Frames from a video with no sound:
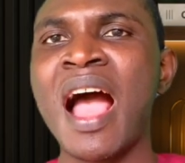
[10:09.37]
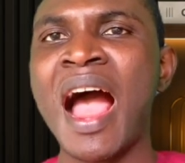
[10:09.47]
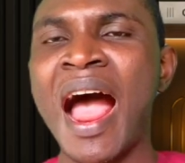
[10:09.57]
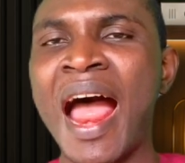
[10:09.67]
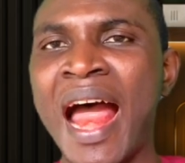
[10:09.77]

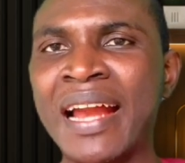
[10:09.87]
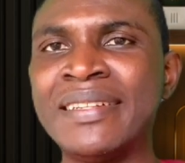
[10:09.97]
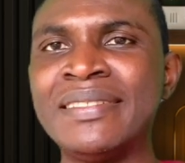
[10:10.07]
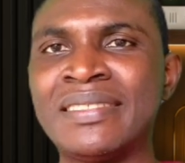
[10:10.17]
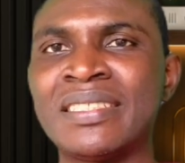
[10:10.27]

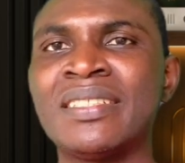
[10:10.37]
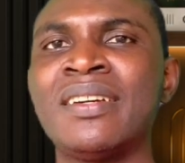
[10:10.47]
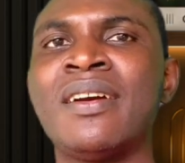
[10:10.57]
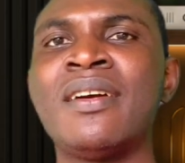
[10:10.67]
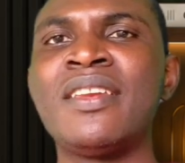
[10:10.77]
and
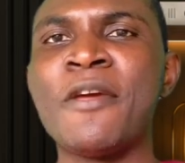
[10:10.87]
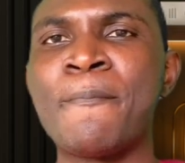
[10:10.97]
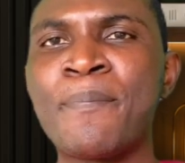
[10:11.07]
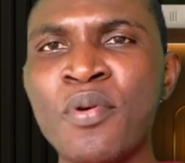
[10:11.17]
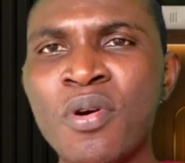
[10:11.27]
the
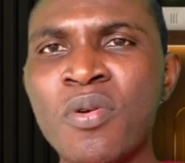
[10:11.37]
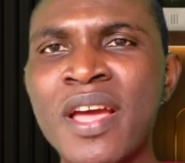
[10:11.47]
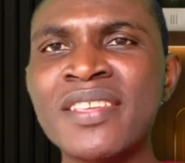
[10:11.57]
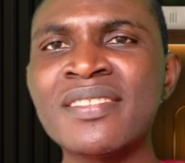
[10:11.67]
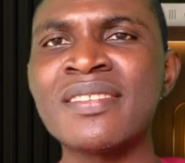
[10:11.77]

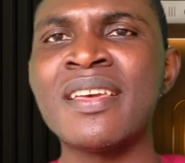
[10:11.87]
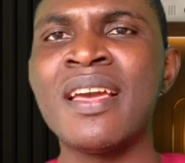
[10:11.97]
progress